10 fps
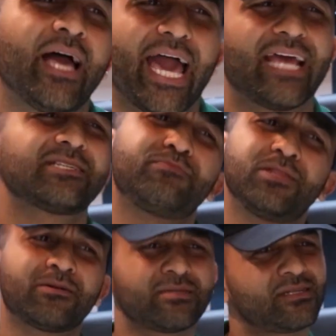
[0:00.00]
Hey, let's
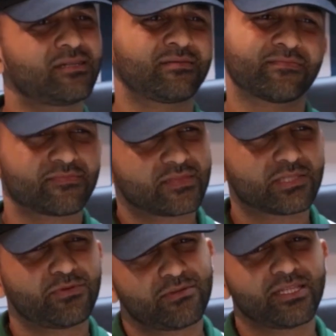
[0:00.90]
pull up
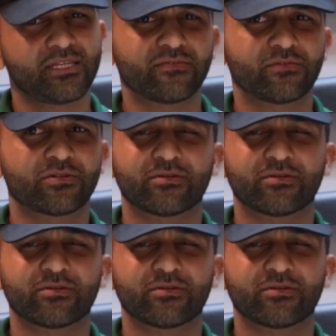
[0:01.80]
the lift, bro.